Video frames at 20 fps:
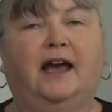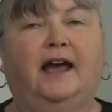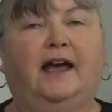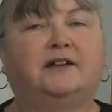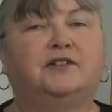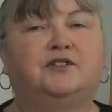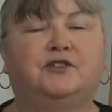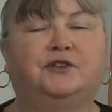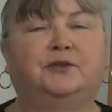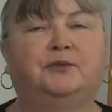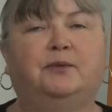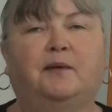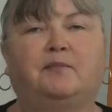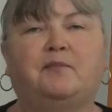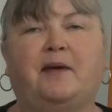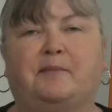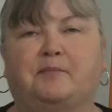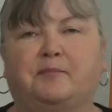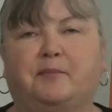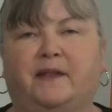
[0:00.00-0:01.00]
and do
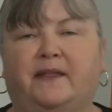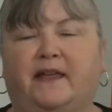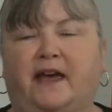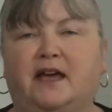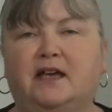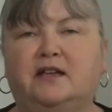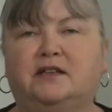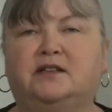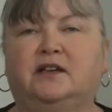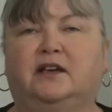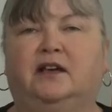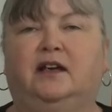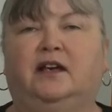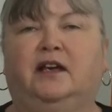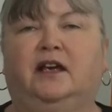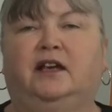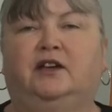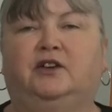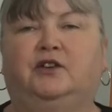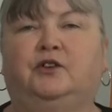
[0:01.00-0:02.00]
remember that
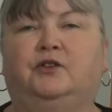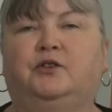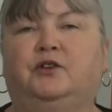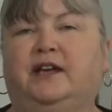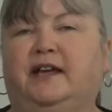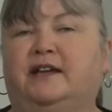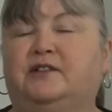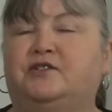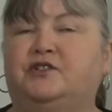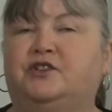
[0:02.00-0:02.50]
you can